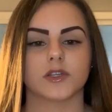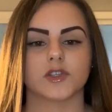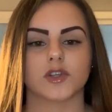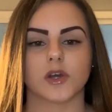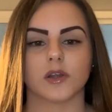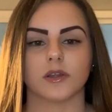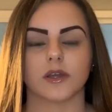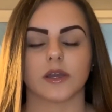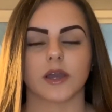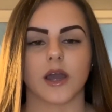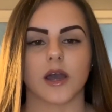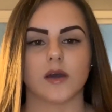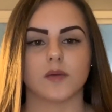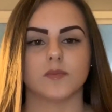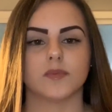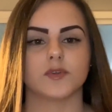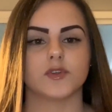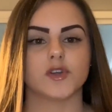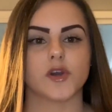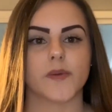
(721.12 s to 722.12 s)
don't look up,
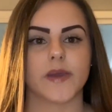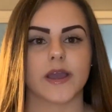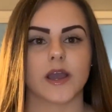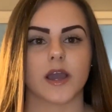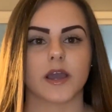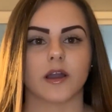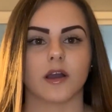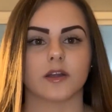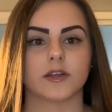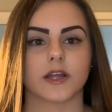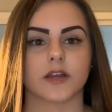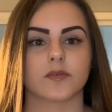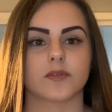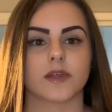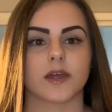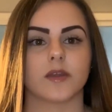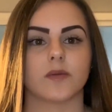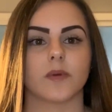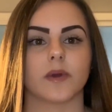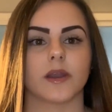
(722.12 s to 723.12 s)
don't make eye contact with
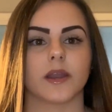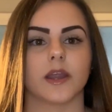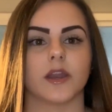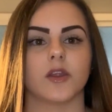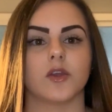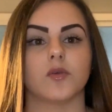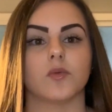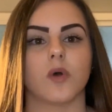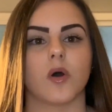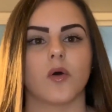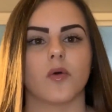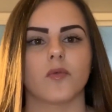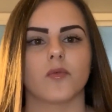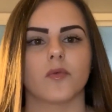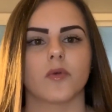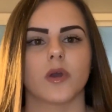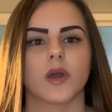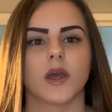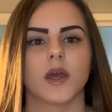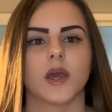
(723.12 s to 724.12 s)
anyone, and you
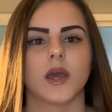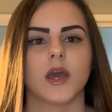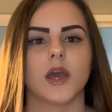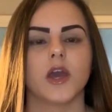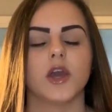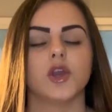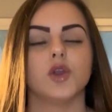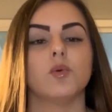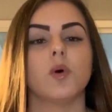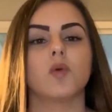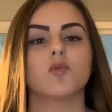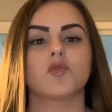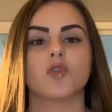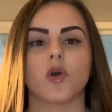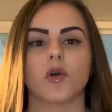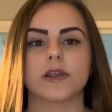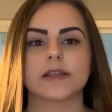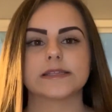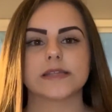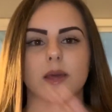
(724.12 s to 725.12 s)
won't
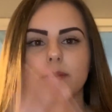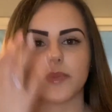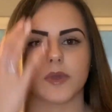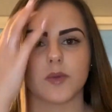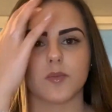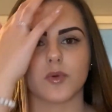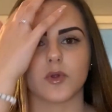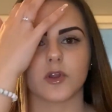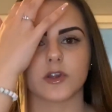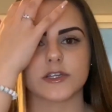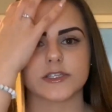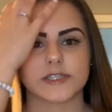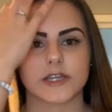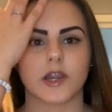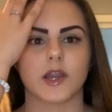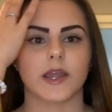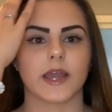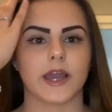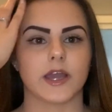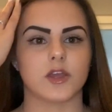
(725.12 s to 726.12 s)
notice that people are
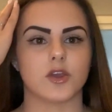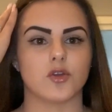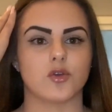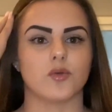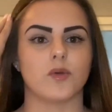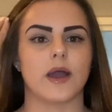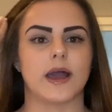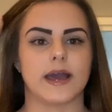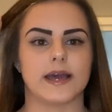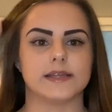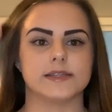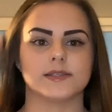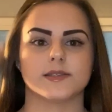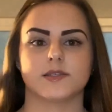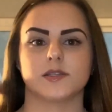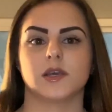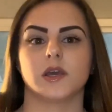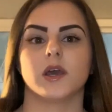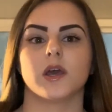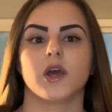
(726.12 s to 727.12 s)
staring at you,
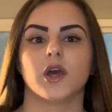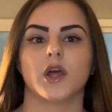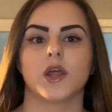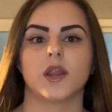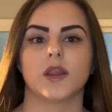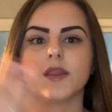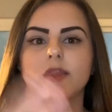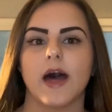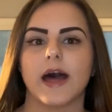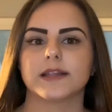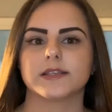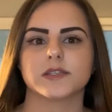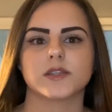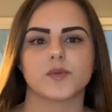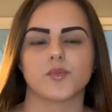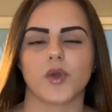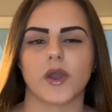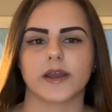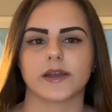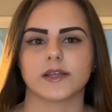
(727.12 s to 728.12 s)
as that's the
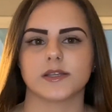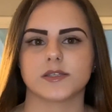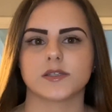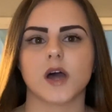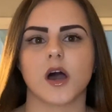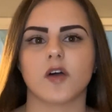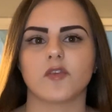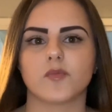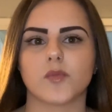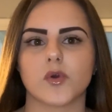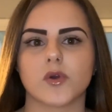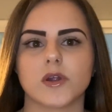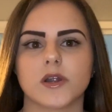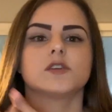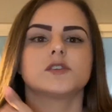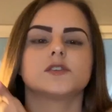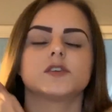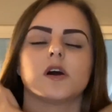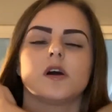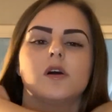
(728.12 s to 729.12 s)
pregnant sophomore.
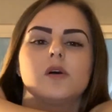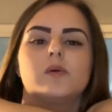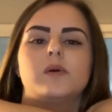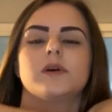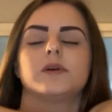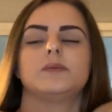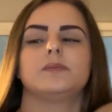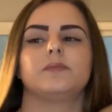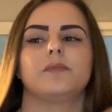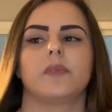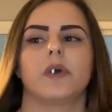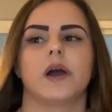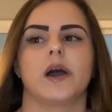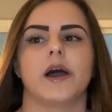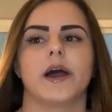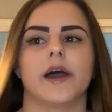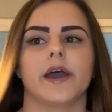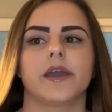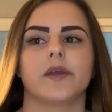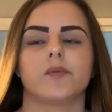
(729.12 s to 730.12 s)
So
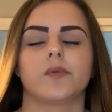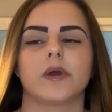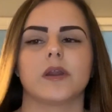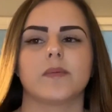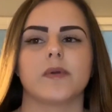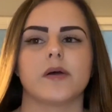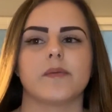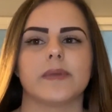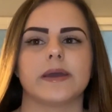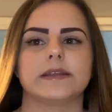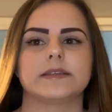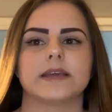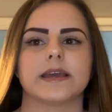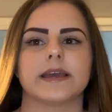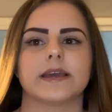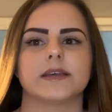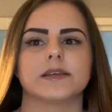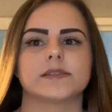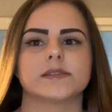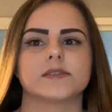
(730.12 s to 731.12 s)
I went about my
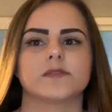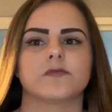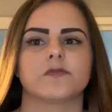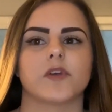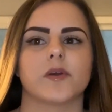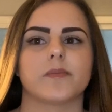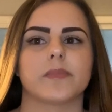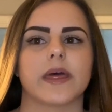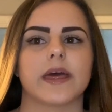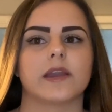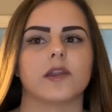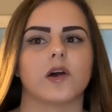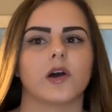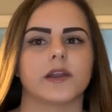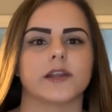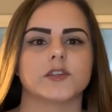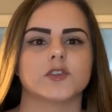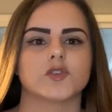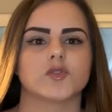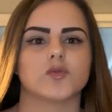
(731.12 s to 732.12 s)
days from then
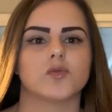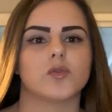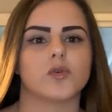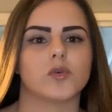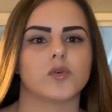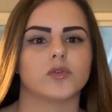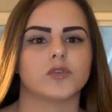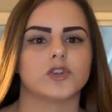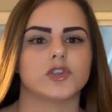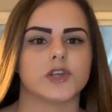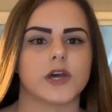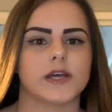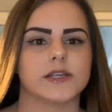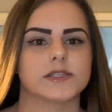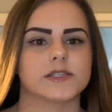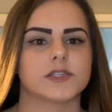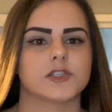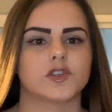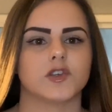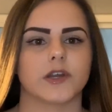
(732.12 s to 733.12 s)
on in school,
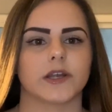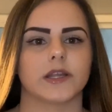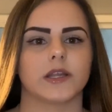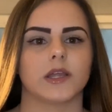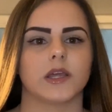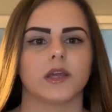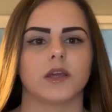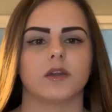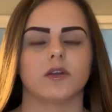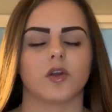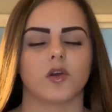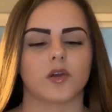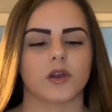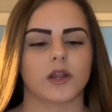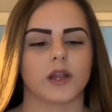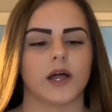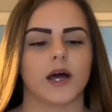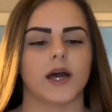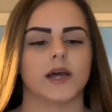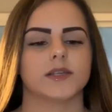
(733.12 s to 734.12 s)
just strictly go to
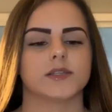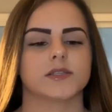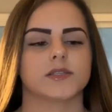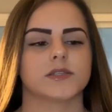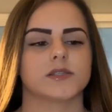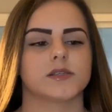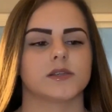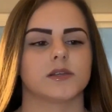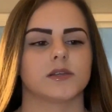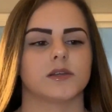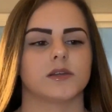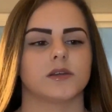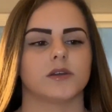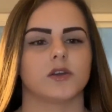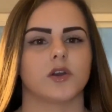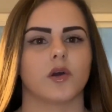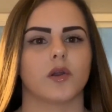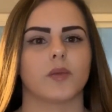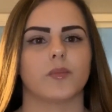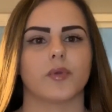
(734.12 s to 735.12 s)
class,
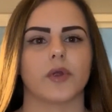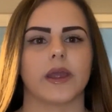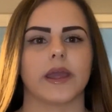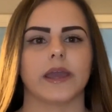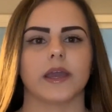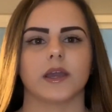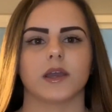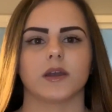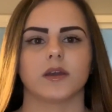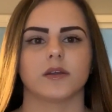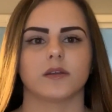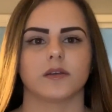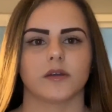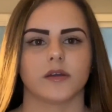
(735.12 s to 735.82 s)
go to break,